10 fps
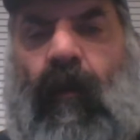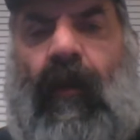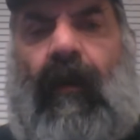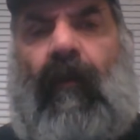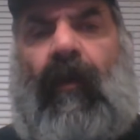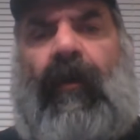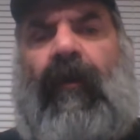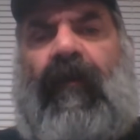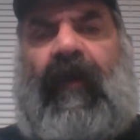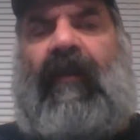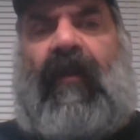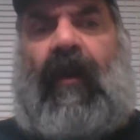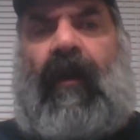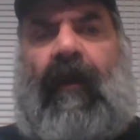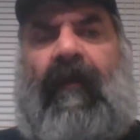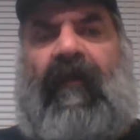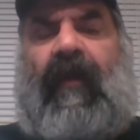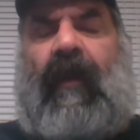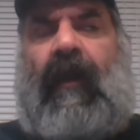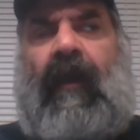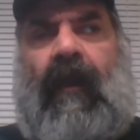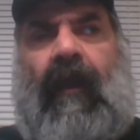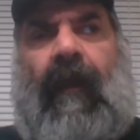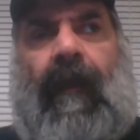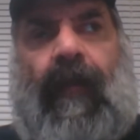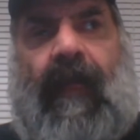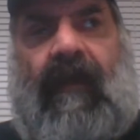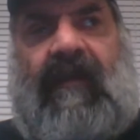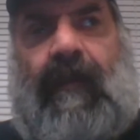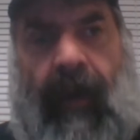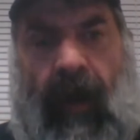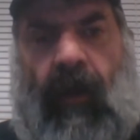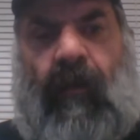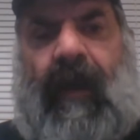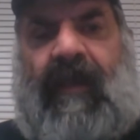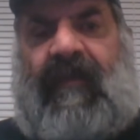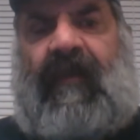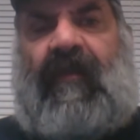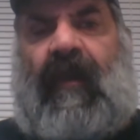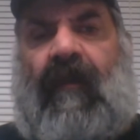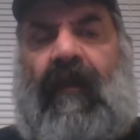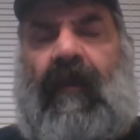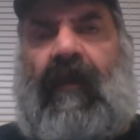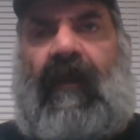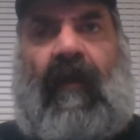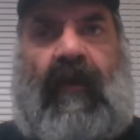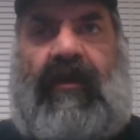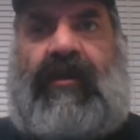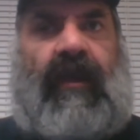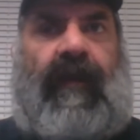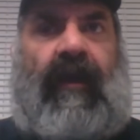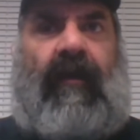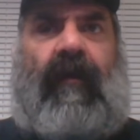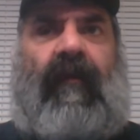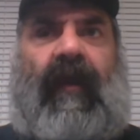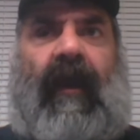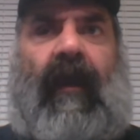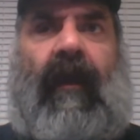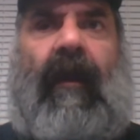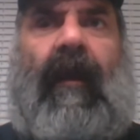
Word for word: we're we're using terms to polarize each other that we should be using.